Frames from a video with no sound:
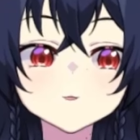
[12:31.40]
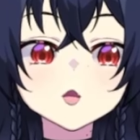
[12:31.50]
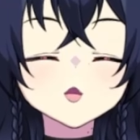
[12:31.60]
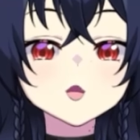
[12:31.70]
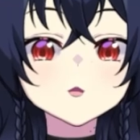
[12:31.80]
My
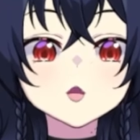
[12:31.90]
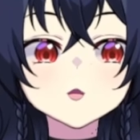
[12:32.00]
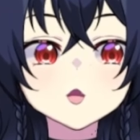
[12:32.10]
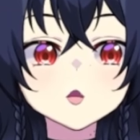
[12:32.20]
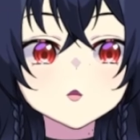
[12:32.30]
question
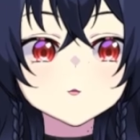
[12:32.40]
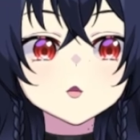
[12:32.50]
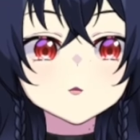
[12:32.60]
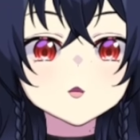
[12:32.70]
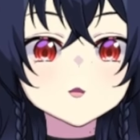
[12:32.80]
also
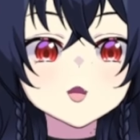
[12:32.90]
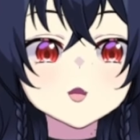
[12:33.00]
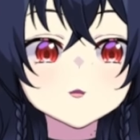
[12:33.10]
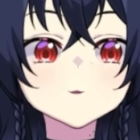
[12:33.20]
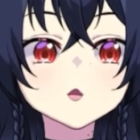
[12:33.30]
is these
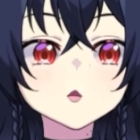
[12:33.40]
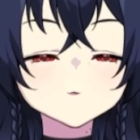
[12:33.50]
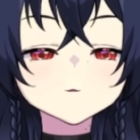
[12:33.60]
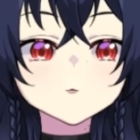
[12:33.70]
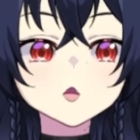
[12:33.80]
souls,
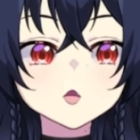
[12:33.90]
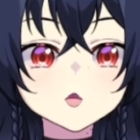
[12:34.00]
right?